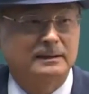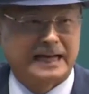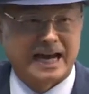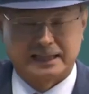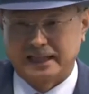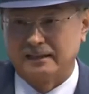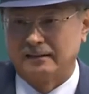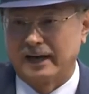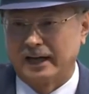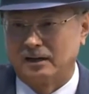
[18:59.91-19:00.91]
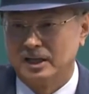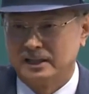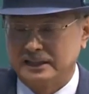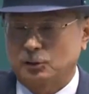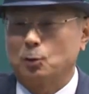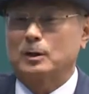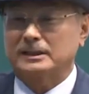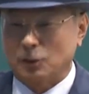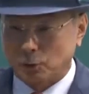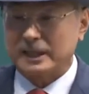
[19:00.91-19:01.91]
I will update these
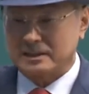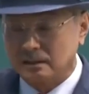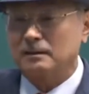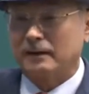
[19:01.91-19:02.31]
explanations in my